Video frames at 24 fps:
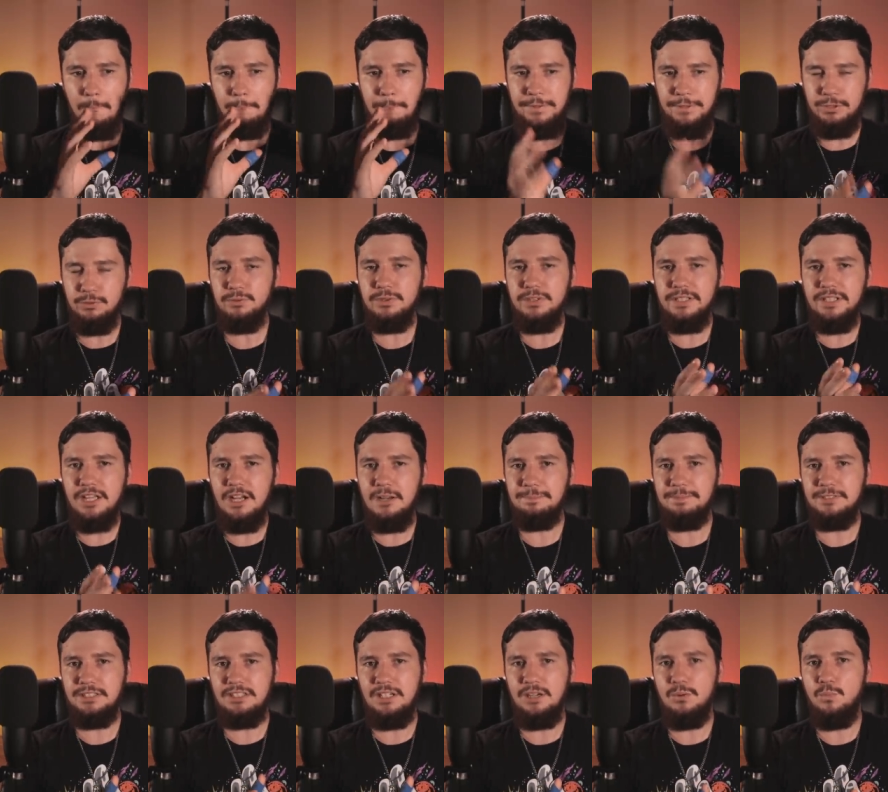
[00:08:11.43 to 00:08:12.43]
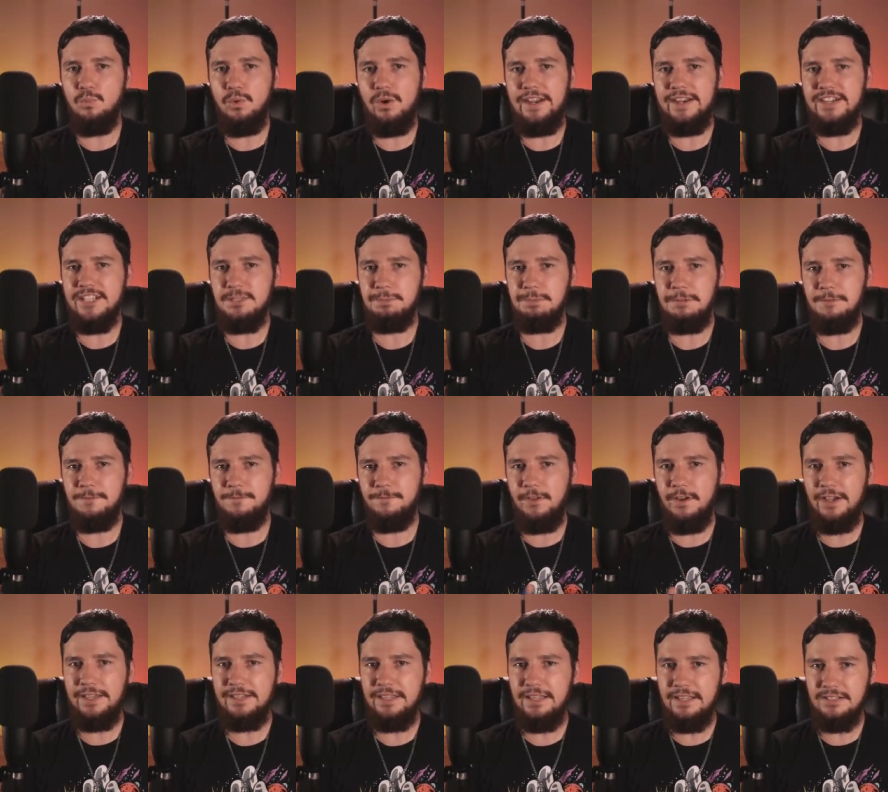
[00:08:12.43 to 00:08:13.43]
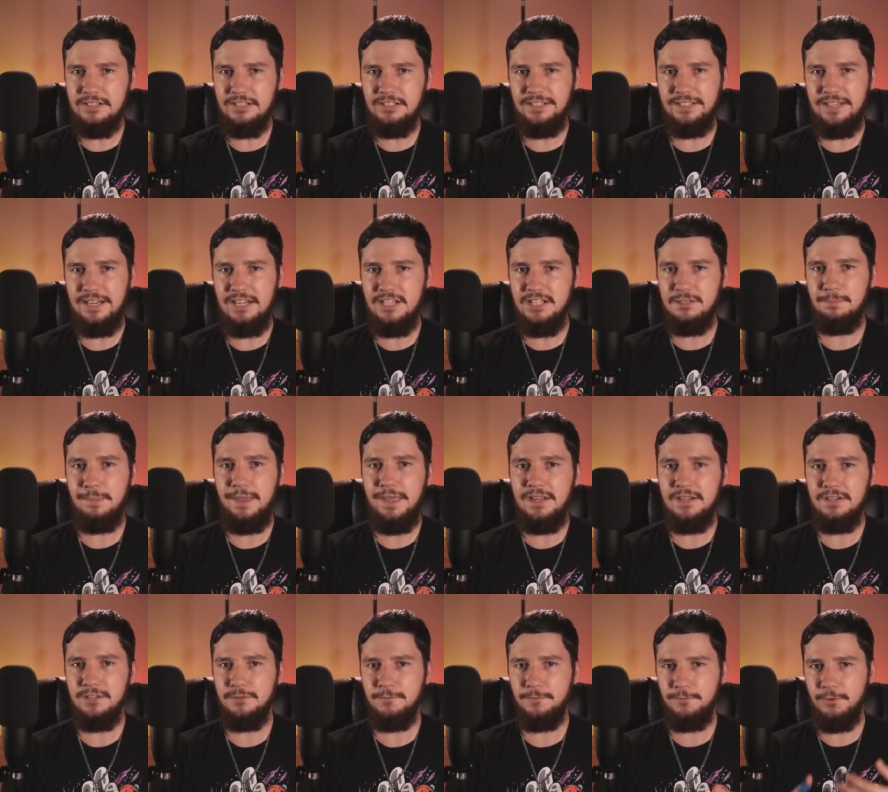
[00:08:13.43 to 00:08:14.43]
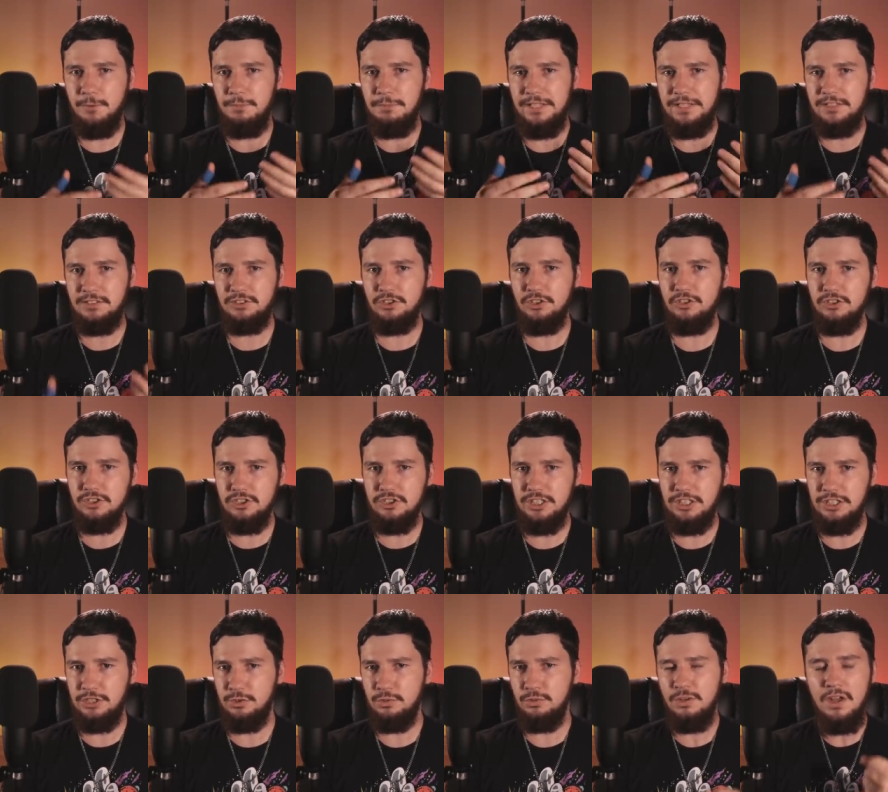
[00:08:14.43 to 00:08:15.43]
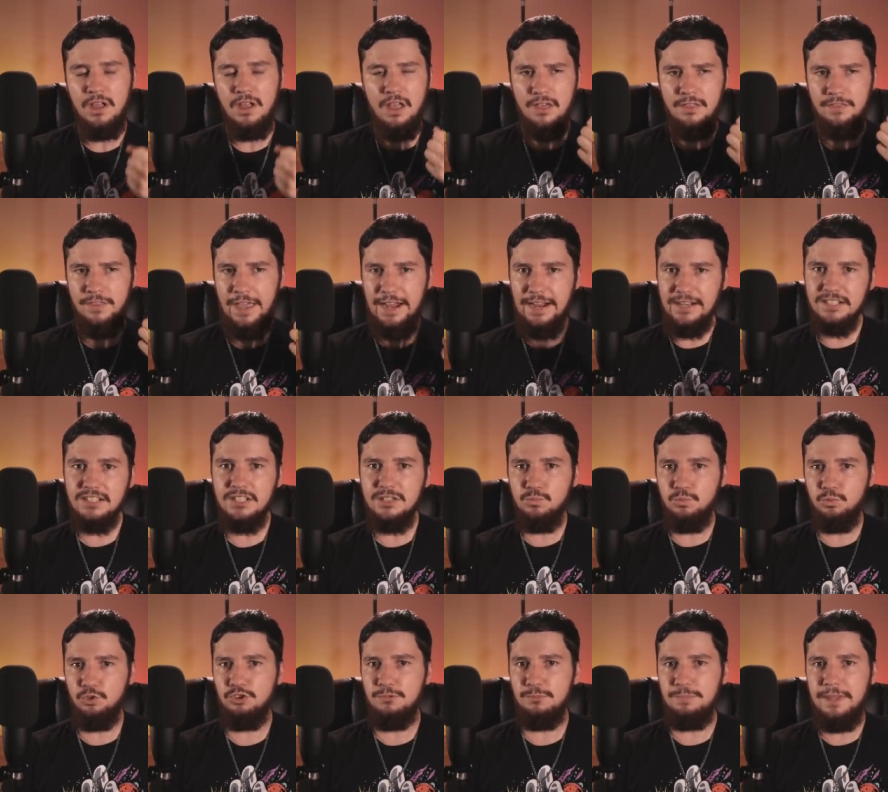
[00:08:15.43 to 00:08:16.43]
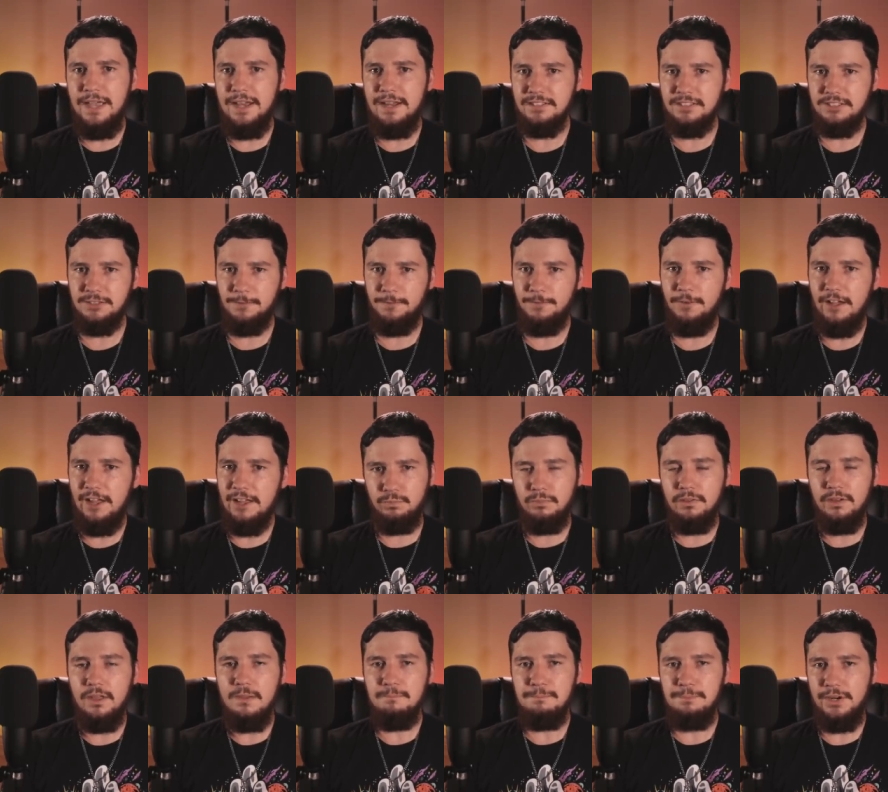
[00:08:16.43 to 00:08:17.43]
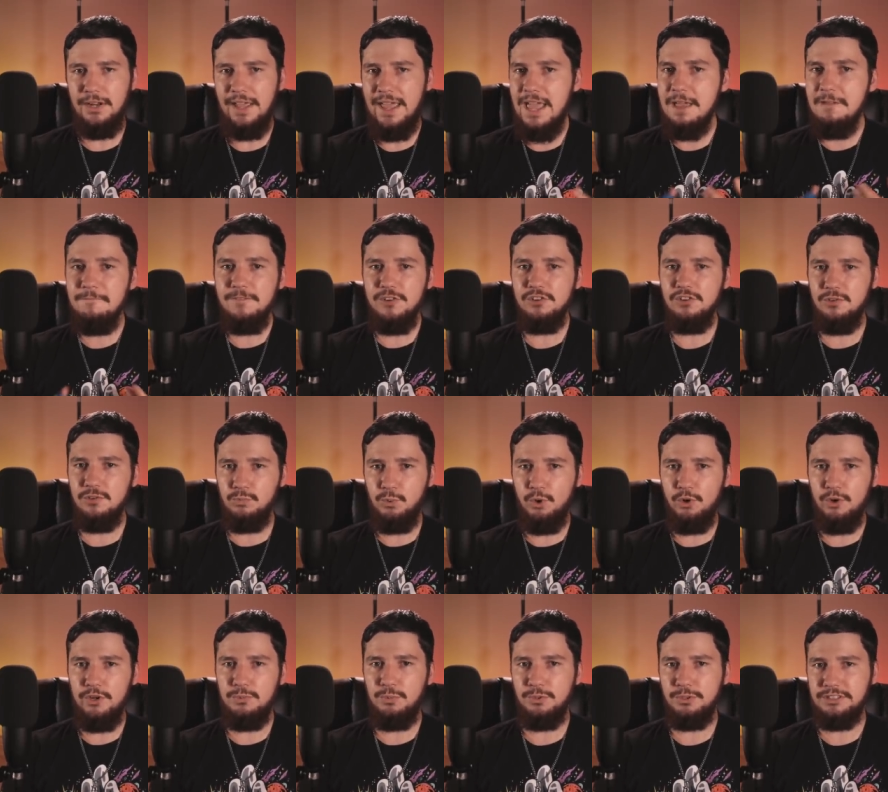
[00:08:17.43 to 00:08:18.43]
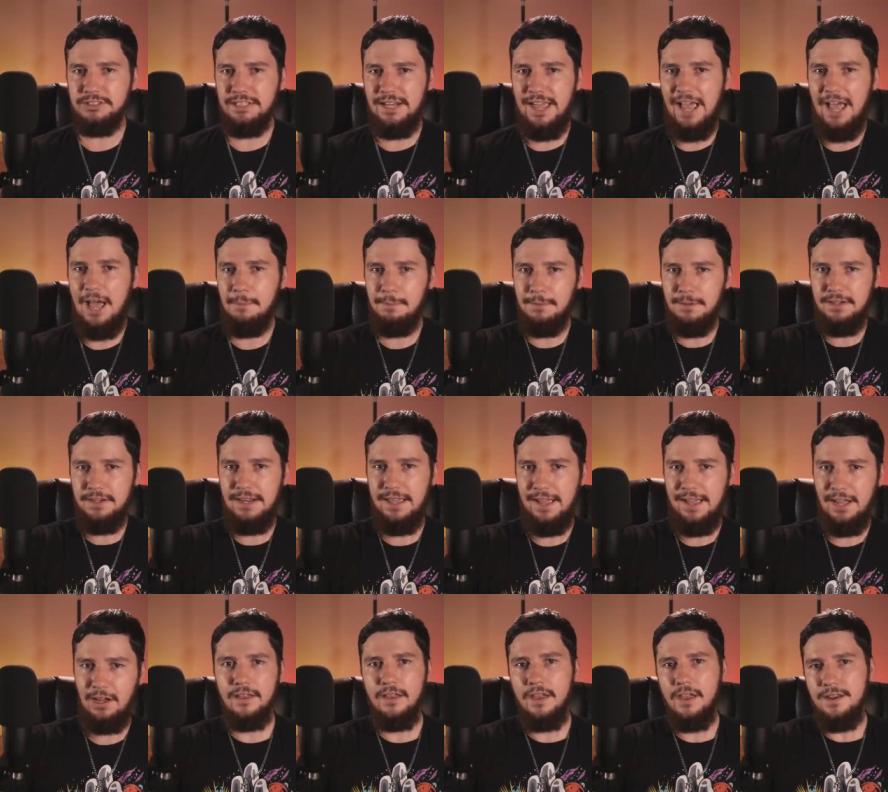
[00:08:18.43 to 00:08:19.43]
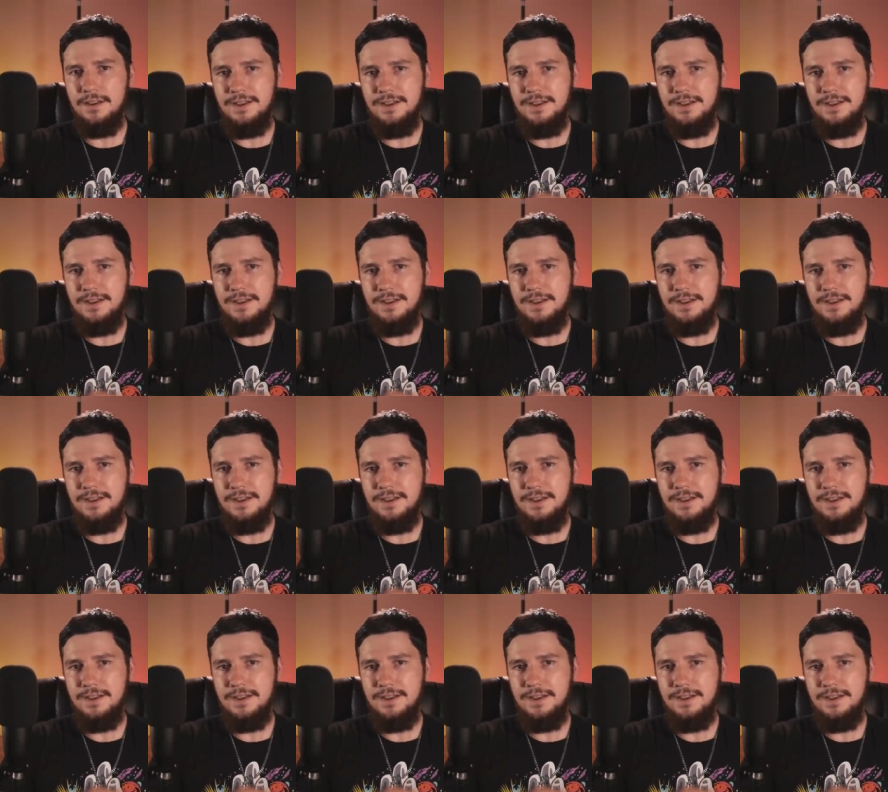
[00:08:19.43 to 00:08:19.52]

building up some way to be financially independent from their search deal, they actually would be able to survive but I am very worried what's going to happen now.